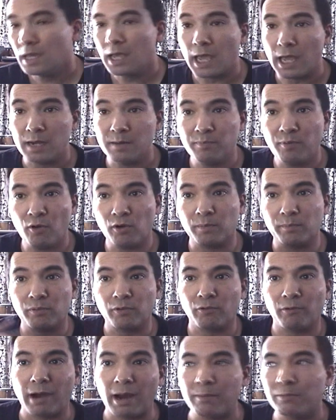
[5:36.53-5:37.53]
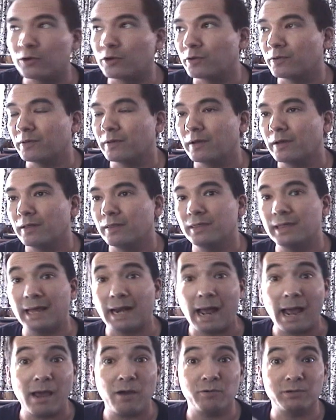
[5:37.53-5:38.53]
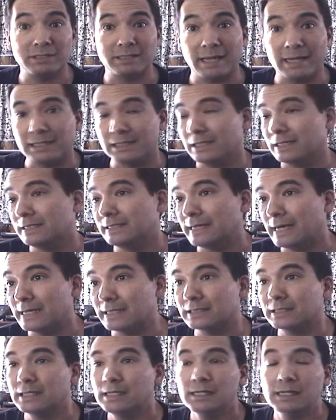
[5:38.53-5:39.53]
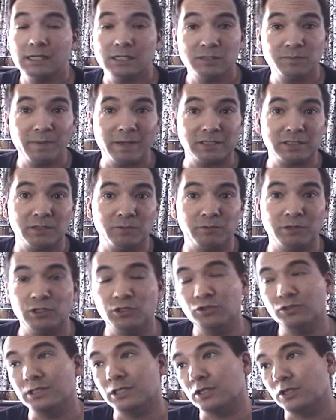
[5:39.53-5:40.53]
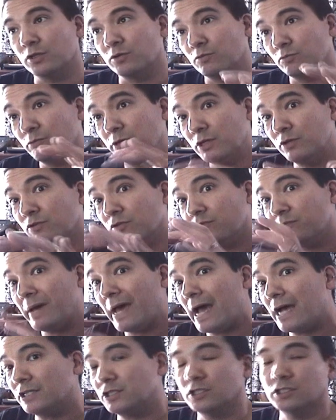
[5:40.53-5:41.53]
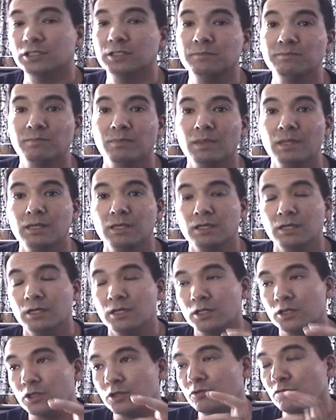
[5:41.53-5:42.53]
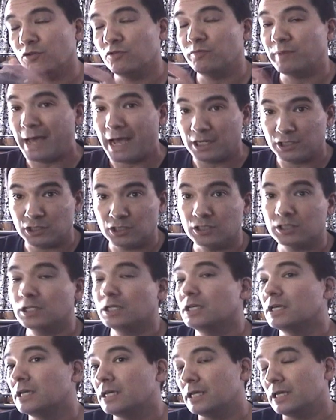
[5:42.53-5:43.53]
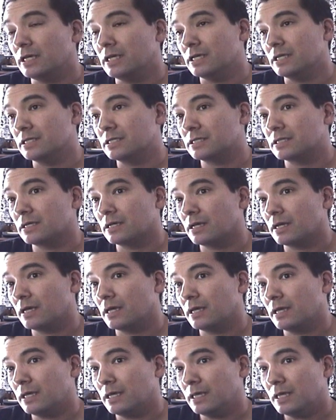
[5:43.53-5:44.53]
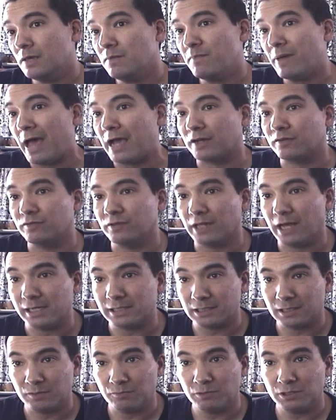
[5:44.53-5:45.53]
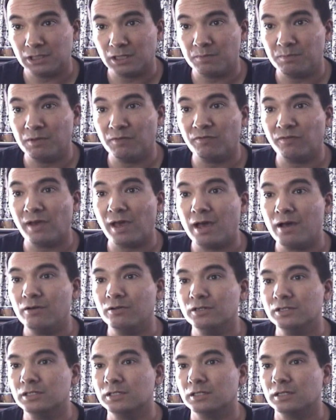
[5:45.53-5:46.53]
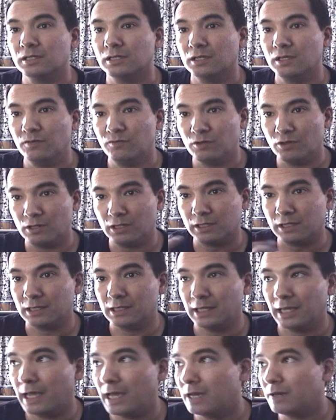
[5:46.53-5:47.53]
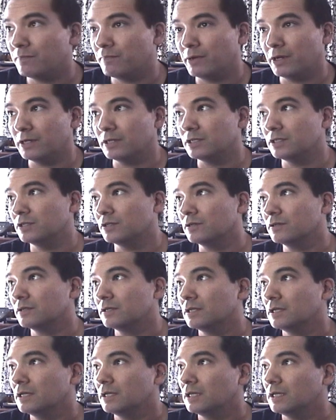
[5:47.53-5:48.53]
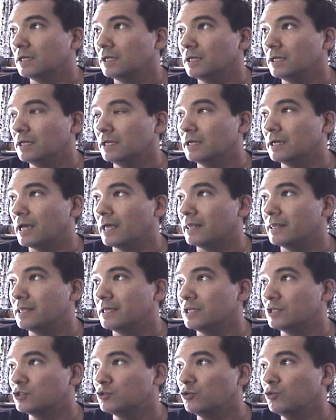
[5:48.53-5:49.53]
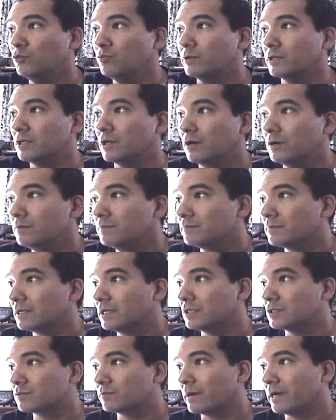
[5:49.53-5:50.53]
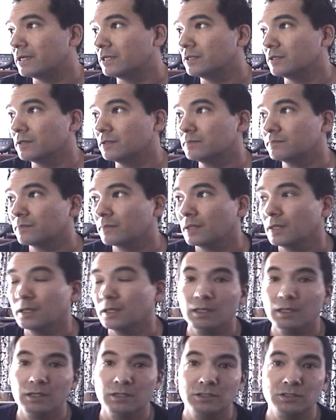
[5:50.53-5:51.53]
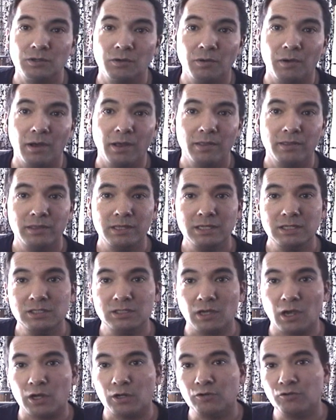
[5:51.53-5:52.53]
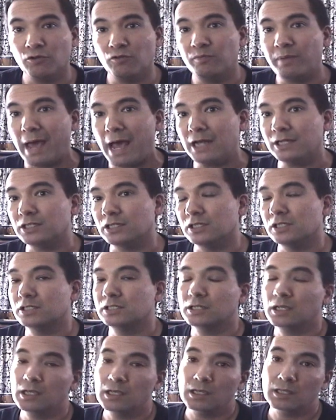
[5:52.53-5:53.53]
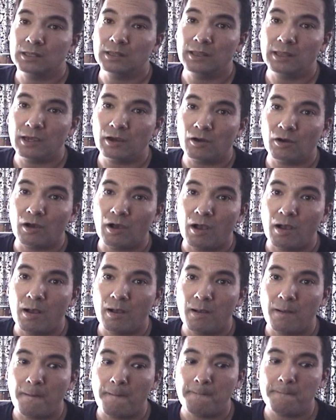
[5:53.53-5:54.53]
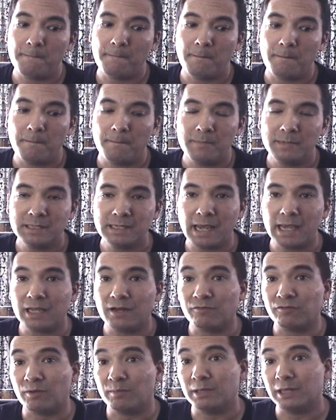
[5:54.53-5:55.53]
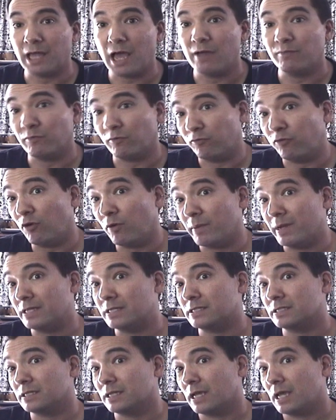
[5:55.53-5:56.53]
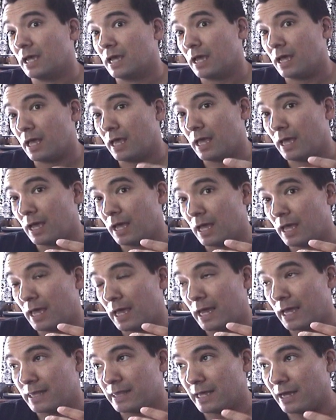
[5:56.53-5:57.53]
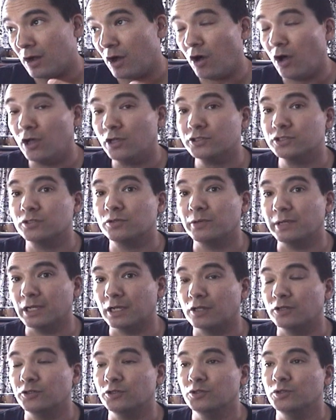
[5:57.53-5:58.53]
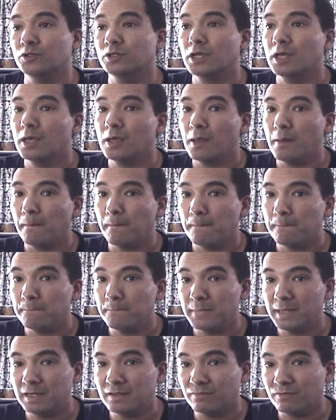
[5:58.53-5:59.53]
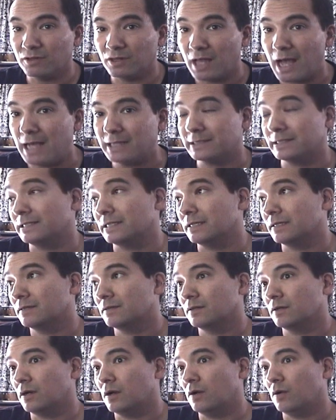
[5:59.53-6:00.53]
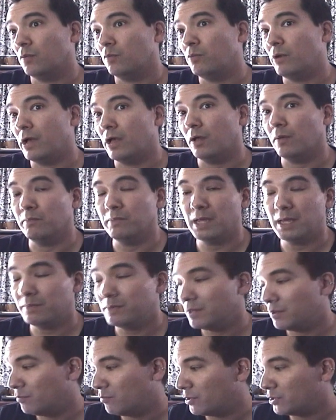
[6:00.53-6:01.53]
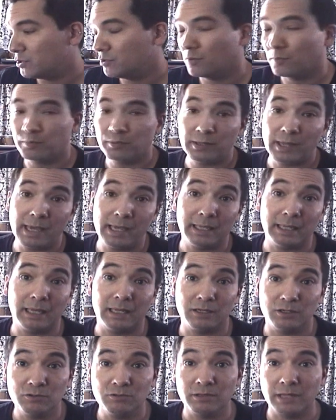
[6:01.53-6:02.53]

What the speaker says: An important parameter that I always like to adjust, especially when using the ReGroove patches, the groove patches, is impact velocity, which can be found if you click on the edit button here in the tool window, and it's right here. So these groove patches, they're taken from a live performance, and they also include MIDI velocity. Well, maybe when you were playing it, you